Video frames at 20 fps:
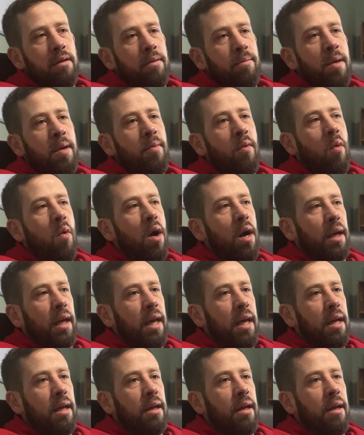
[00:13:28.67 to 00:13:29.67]
People walk
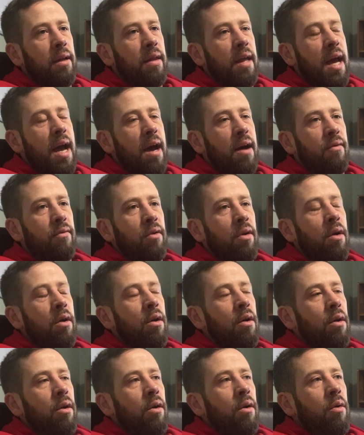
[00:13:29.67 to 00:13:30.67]
in and they have
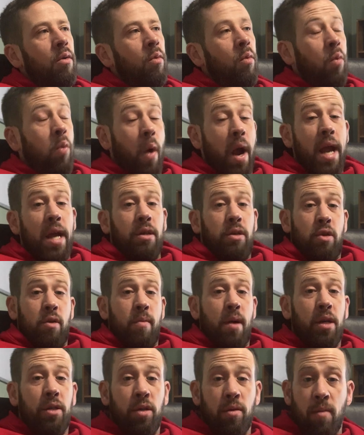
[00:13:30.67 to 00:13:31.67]
way too
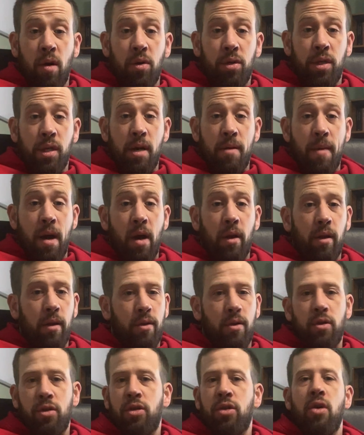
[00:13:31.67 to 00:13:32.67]
much emotion about it.
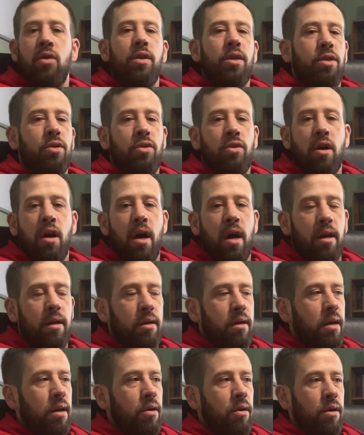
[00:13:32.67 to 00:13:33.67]
They're so distraught
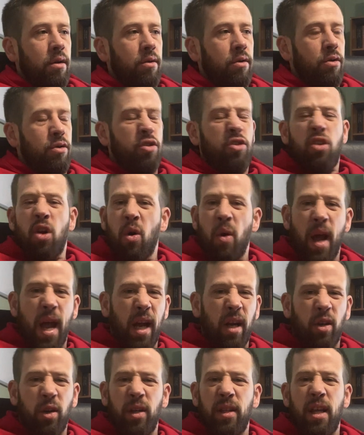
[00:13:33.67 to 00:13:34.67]
or they're so
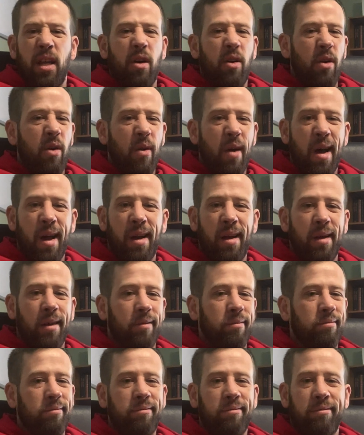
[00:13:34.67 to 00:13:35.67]
angry. They don't know how to
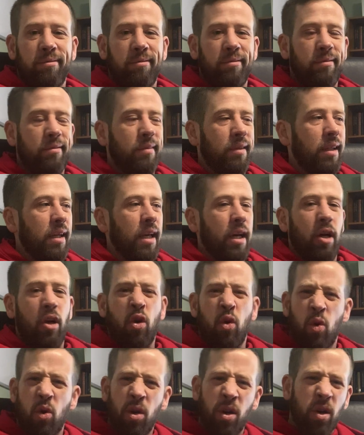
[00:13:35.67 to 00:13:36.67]
get a
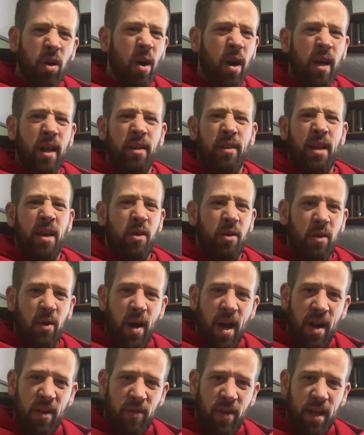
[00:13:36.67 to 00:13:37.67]
corner on it. They don't know
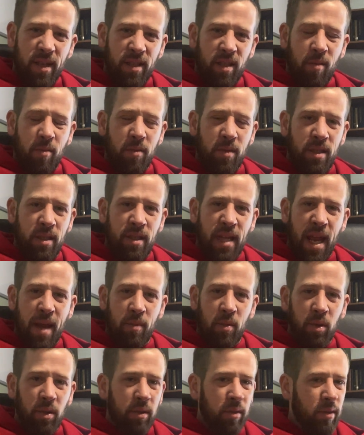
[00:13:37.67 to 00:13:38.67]
how to find something
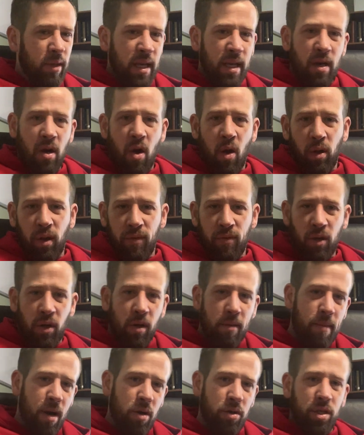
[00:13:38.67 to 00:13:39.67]
stable in all of their
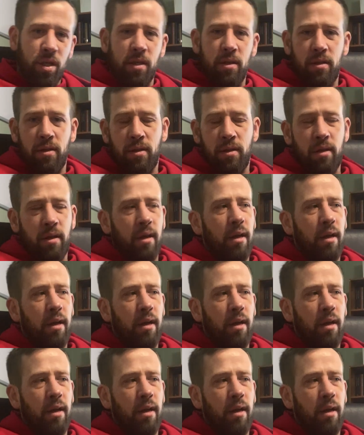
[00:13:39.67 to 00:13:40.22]
emotions.